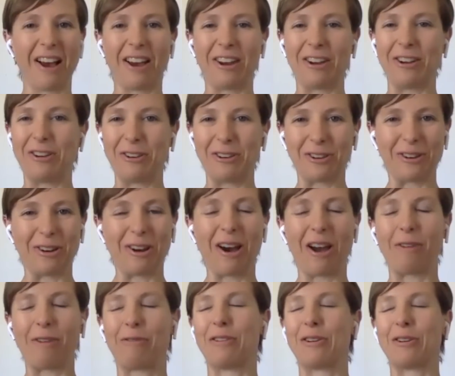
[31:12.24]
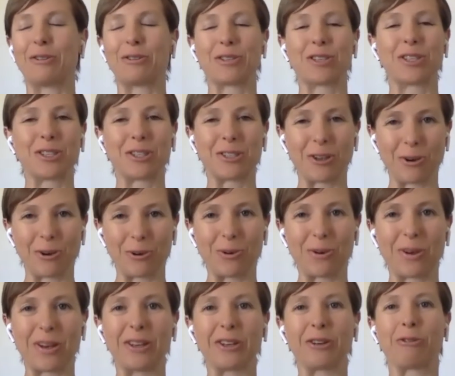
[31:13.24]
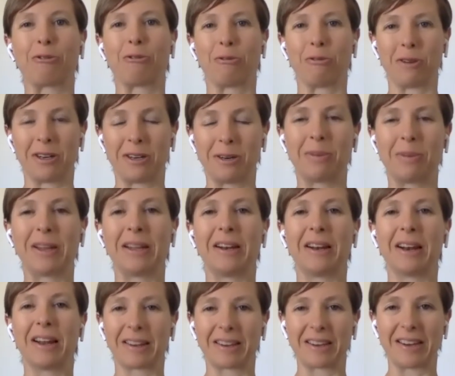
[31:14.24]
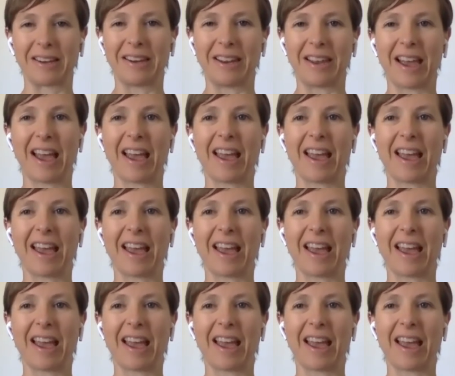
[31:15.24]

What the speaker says: I know. I feel so incredibly lucky.